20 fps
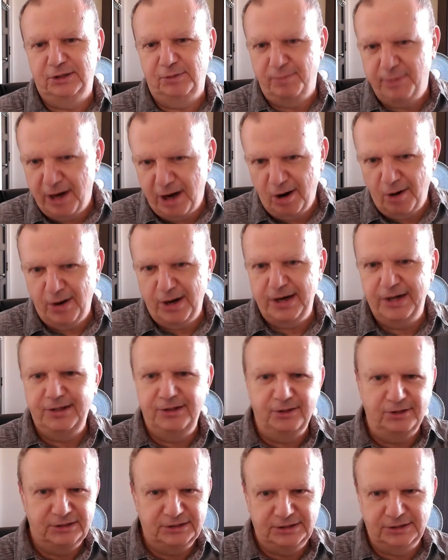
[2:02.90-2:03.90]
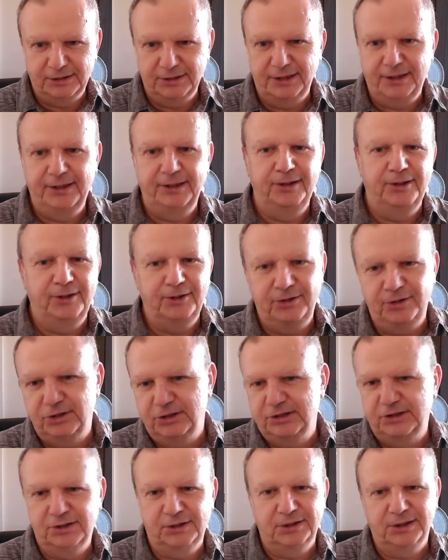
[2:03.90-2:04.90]
married, you're still here, you're
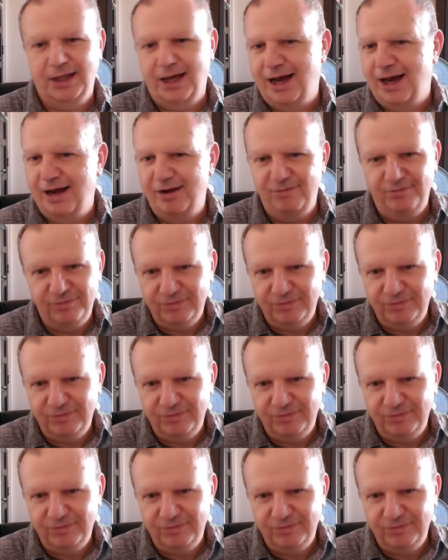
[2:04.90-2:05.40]
still alive,